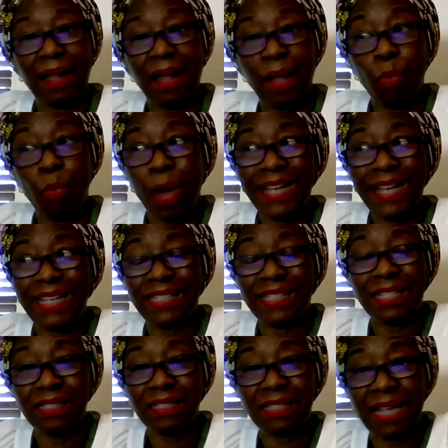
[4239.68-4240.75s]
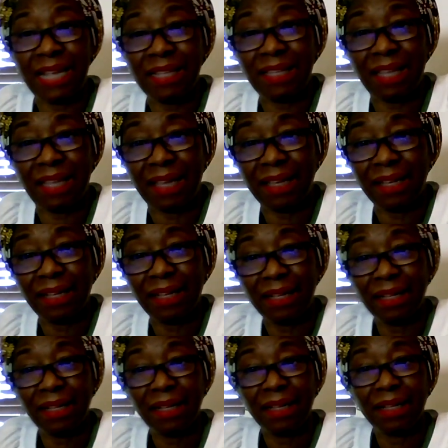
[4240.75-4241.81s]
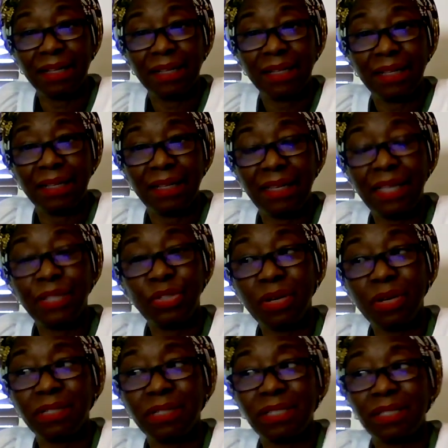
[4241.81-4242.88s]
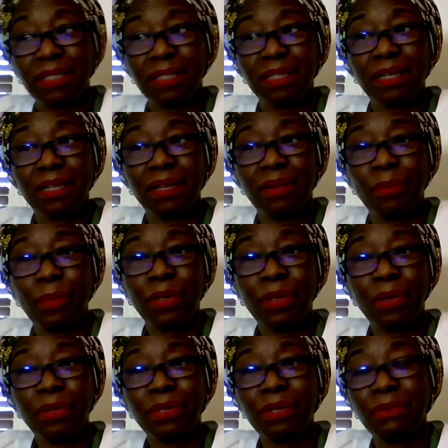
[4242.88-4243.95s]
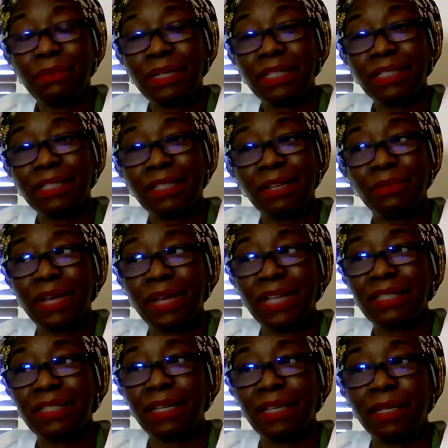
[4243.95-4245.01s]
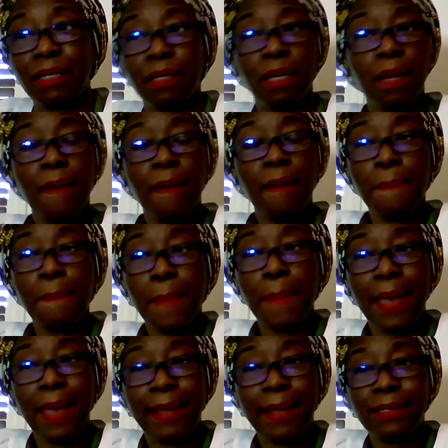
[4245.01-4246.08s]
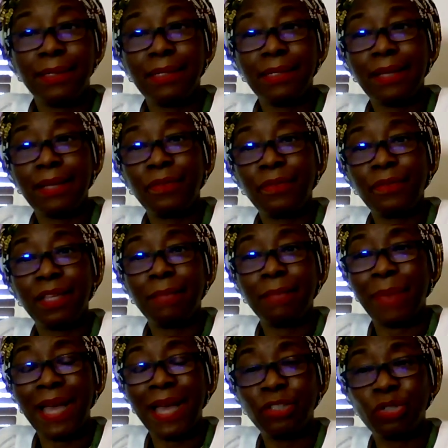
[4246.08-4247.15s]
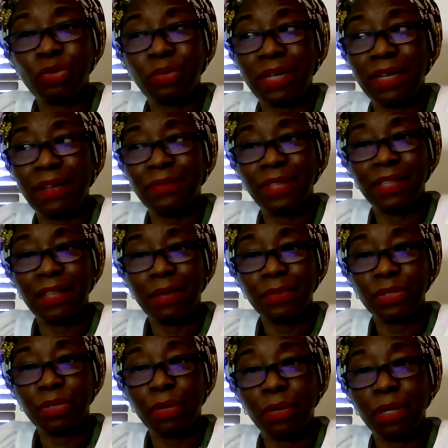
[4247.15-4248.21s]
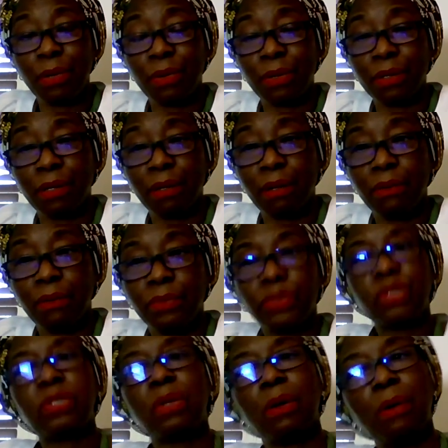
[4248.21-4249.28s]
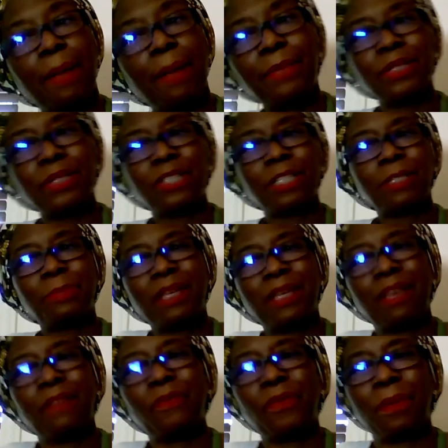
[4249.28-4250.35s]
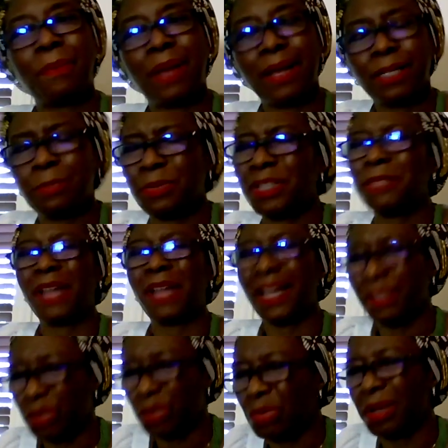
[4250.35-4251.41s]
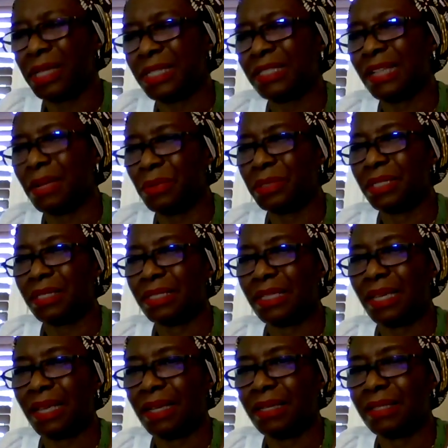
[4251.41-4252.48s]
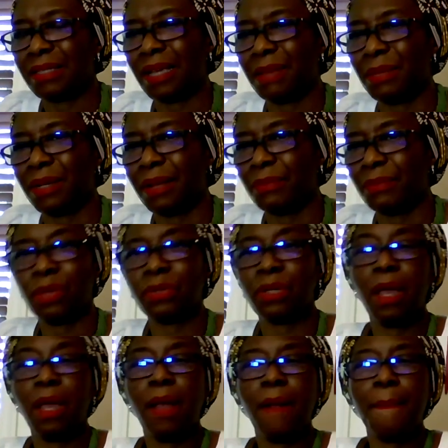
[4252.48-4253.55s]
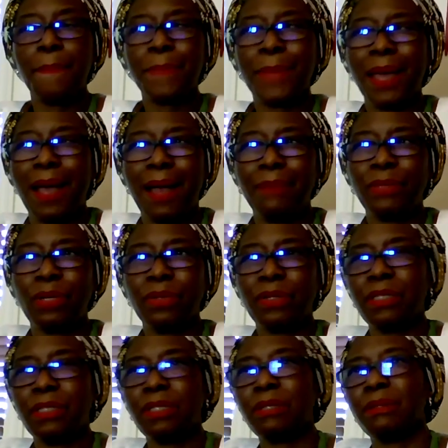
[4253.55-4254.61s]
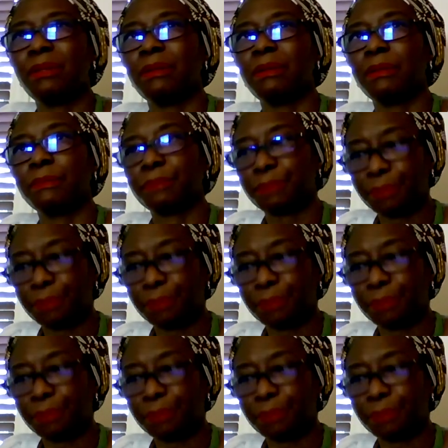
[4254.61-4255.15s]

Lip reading: and why he still stayed there in Jos with all the religious unrest and everything, and banditry and everything that was going on. So I'm not just speaking from my experience, but I do understand what you're saying, Simon. I'm not going to.